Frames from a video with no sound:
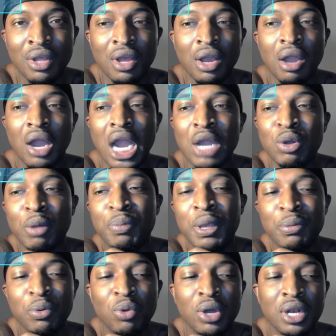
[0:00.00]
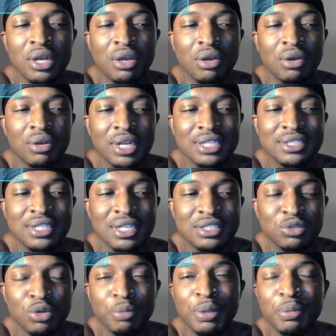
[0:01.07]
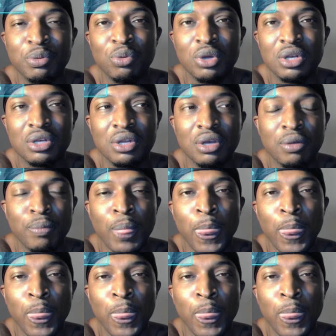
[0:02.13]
All right, what people want to know. Let's get to what people want to know.